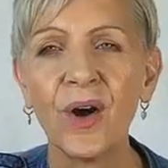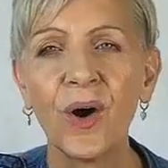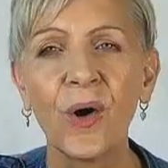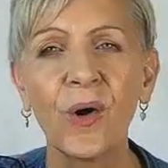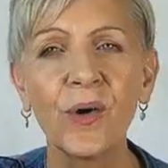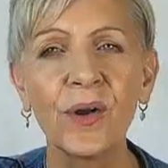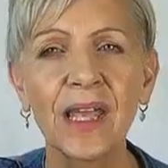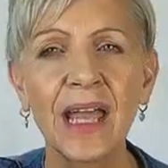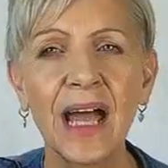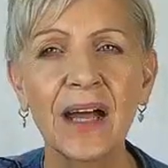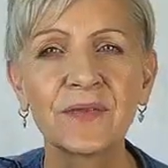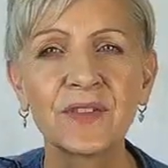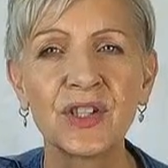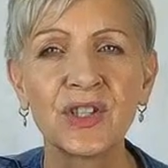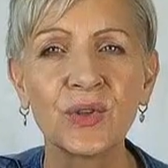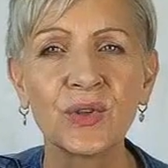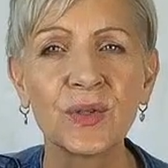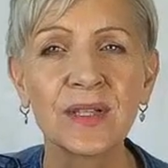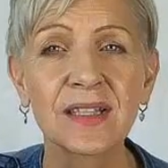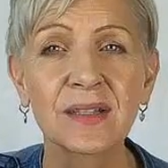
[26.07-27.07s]
all you have to
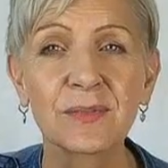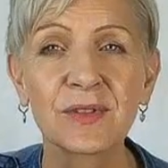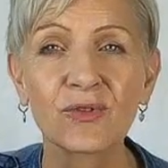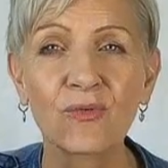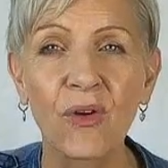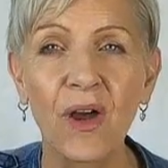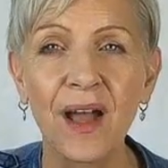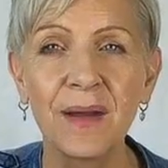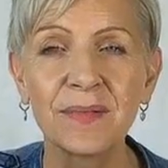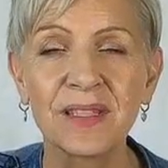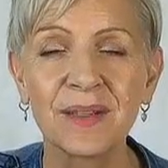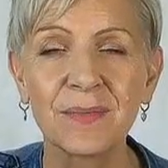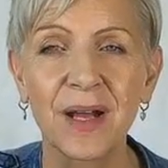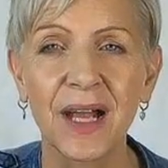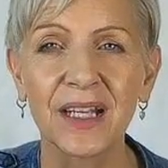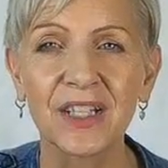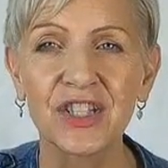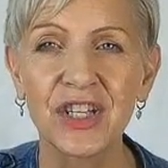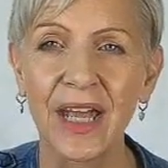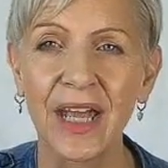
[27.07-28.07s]
do is subscribe to
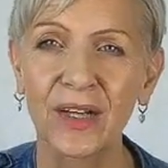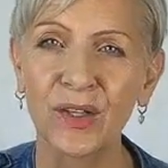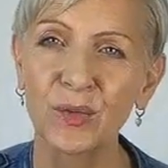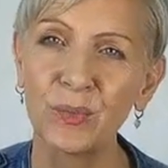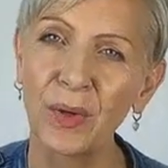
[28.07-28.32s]
my channel,